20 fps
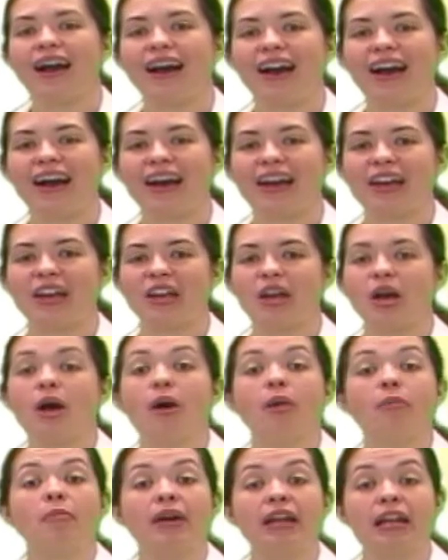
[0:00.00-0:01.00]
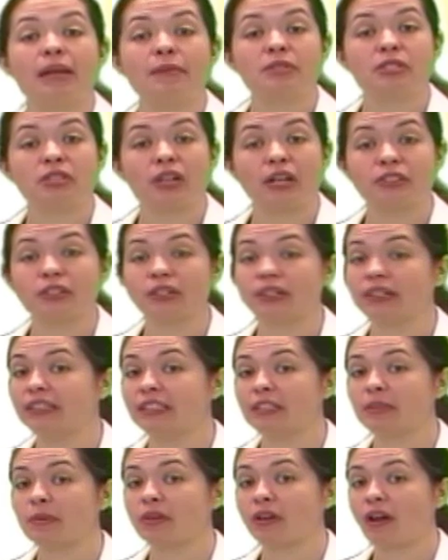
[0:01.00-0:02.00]
Hi, my name is Dr.
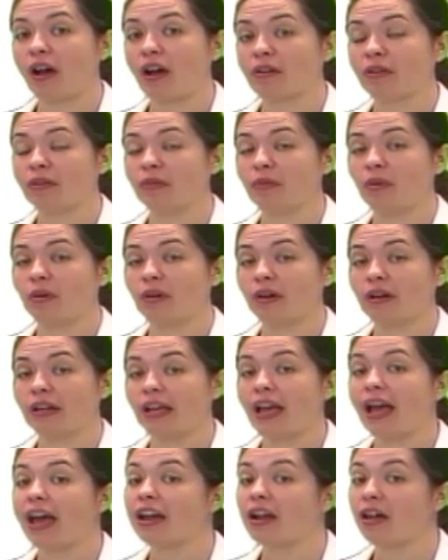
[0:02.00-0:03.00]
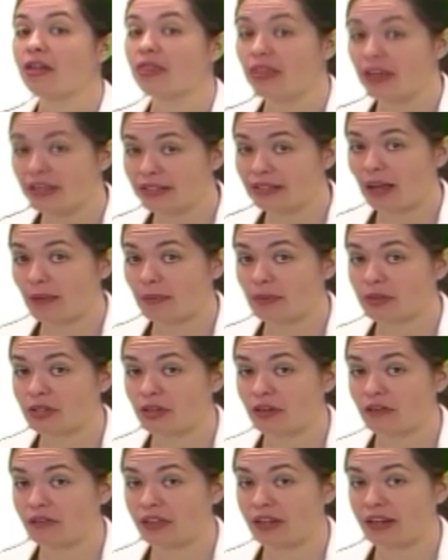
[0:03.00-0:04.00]
Elizabeth Cochran Ward, and on this
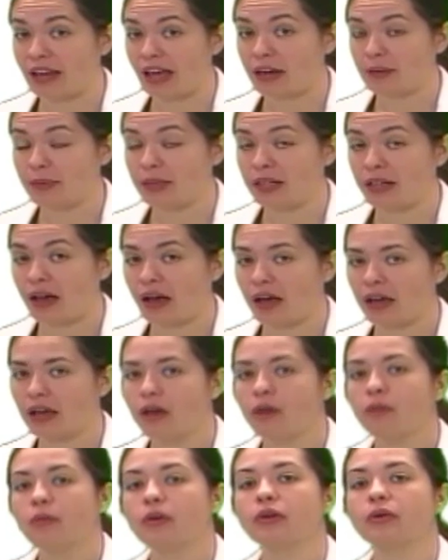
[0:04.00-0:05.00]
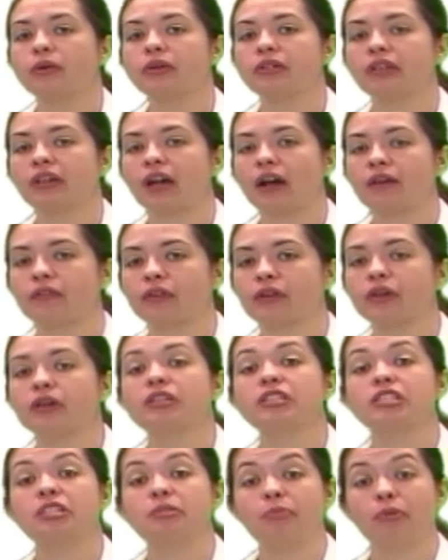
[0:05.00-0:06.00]
episode of The Anatomy Guy, we're going to cover
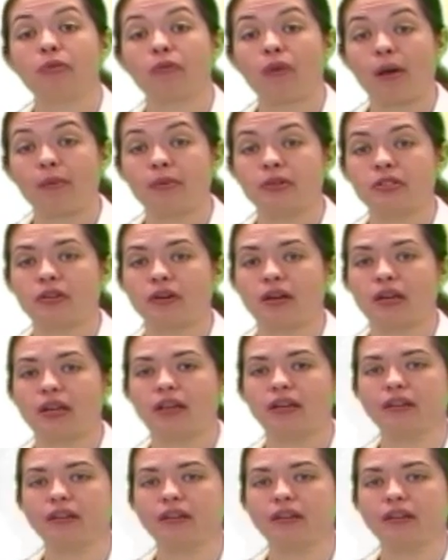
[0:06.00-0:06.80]
spirometry.